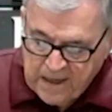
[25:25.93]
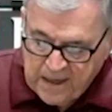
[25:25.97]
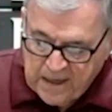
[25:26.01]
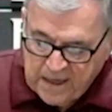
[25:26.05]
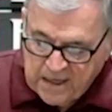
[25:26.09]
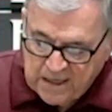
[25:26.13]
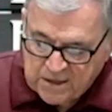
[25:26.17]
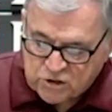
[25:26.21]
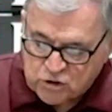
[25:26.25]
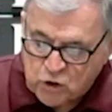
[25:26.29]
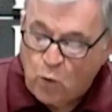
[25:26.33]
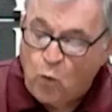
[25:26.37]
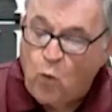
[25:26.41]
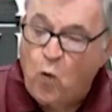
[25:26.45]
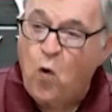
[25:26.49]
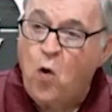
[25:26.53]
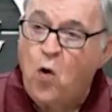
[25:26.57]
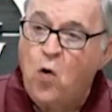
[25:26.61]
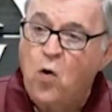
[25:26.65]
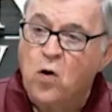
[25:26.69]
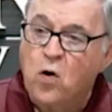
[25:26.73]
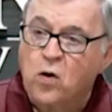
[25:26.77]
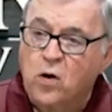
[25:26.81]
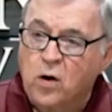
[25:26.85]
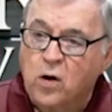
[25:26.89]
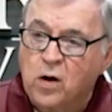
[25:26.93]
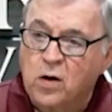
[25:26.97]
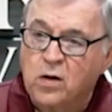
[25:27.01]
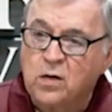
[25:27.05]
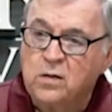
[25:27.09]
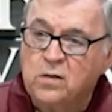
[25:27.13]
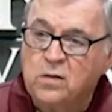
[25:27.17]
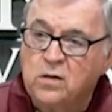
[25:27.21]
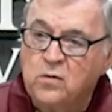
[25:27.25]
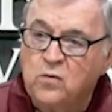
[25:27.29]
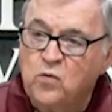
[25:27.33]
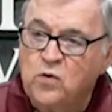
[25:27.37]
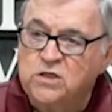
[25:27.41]
It's a war
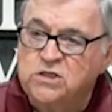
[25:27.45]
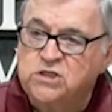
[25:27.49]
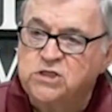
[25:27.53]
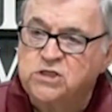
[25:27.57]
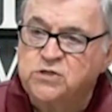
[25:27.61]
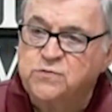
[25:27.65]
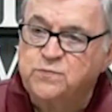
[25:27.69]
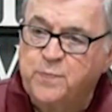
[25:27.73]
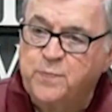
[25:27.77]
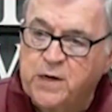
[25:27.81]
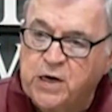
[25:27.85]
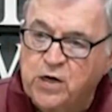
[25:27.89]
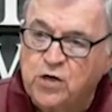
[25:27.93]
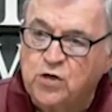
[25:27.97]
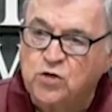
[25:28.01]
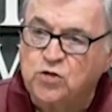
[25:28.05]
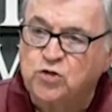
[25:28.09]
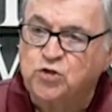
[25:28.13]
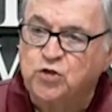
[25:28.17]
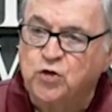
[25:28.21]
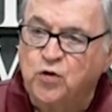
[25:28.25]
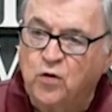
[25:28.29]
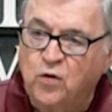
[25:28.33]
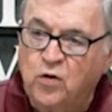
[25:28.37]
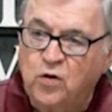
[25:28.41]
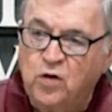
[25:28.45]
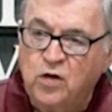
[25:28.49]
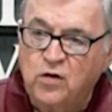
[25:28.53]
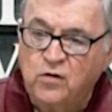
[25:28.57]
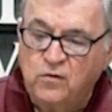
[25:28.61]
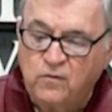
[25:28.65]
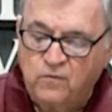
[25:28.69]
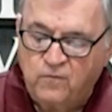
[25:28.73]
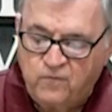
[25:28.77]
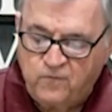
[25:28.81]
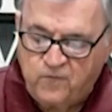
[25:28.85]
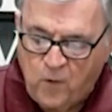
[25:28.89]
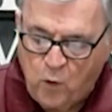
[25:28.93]
with spiritual
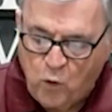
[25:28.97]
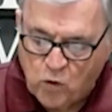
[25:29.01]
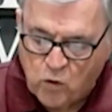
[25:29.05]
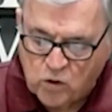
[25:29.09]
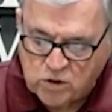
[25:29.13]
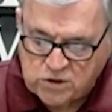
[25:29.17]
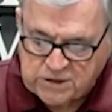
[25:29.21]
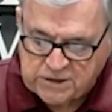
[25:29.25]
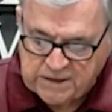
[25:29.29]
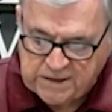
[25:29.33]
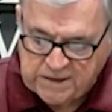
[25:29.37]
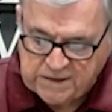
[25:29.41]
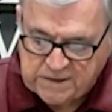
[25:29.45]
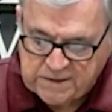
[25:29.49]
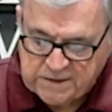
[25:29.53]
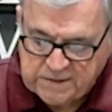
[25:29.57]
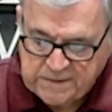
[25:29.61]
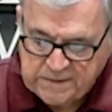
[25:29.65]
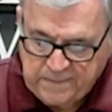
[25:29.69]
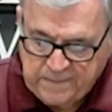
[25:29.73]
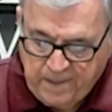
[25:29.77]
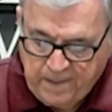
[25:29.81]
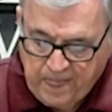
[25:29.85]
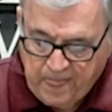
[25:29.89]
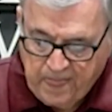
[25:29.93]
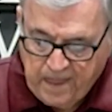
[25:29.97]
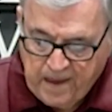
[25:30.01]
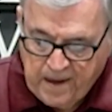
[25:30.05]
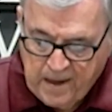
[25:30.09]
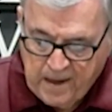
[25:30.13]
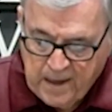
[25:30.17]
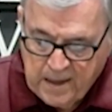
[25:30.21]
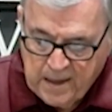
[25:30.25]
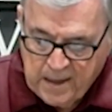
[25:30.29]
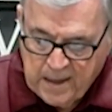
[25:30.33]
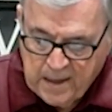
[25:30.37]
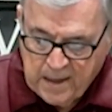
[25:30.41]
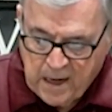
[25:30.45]
forces
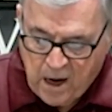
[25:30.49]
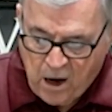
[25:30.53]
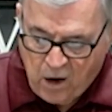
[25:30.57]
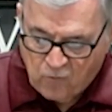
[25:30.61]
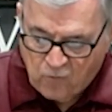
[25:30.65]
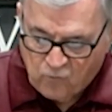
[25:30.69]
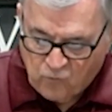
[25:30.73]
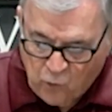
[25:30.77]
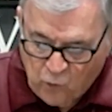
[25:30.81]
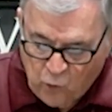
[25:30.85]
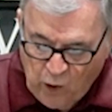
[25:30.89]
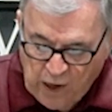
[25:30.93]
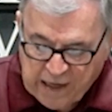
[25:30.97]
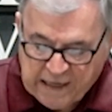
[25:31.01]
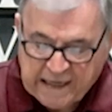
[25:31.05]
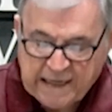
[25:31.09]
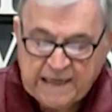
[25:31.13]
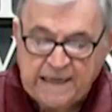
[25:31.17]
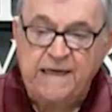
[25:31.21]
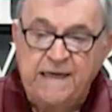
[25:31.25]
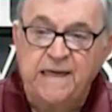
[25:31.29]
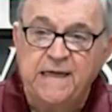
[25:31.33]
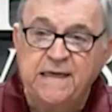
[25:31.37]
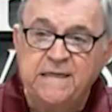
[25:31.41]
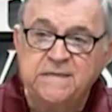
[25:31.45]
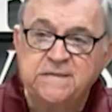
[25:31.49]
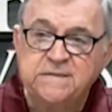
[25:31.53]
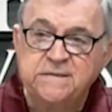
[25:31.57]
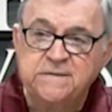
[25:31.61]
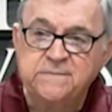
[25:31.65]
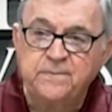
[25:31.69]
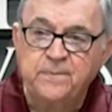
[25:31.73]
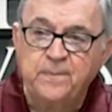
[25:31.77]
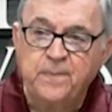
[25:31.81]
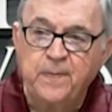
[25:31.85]
of wickedness.